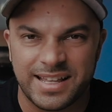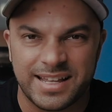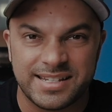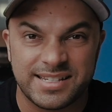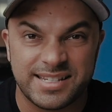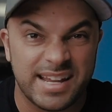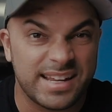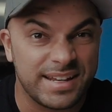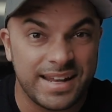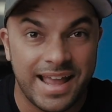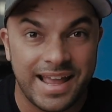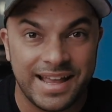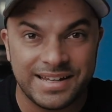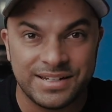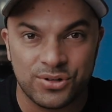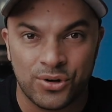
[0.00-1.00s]
lens
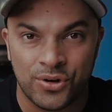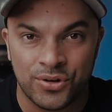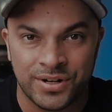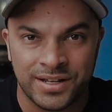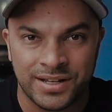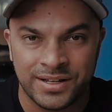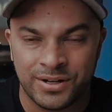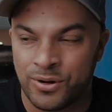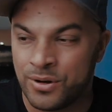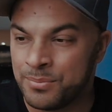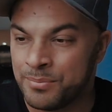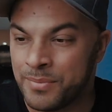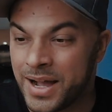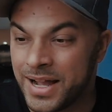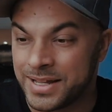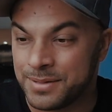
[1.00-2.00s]
secondhand on
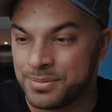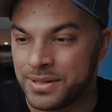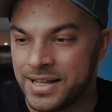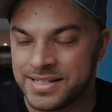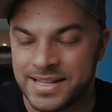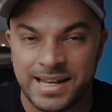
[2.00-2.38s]
Marketplace,